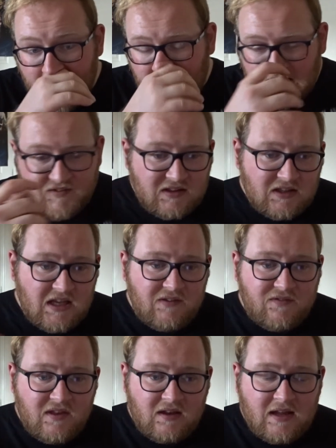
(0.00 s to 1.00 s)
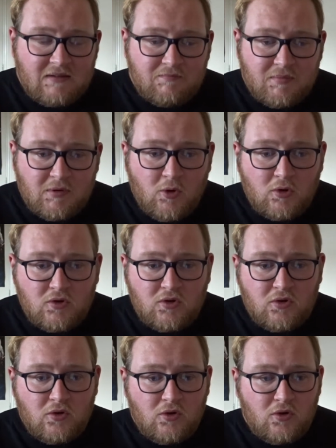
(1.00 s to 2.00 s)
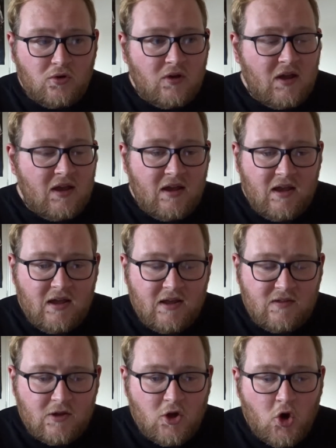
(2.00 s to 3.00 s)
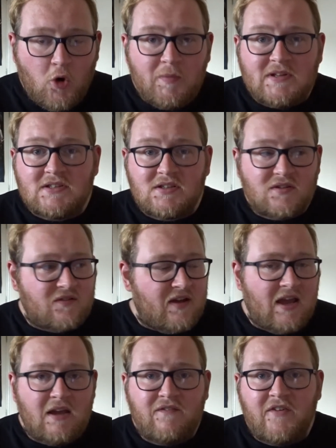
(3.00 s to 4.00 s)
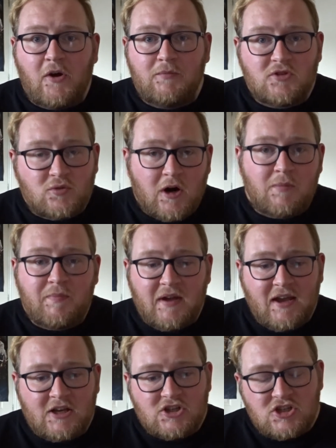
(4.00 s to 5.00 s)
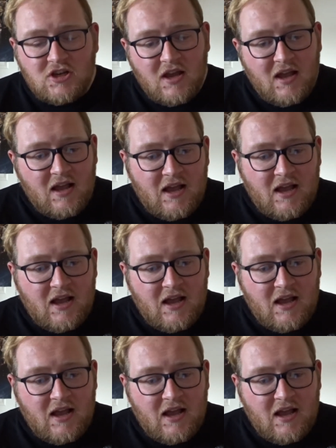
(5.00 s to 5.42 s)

I'll even leave the link below to Coleman's Films Twitter page.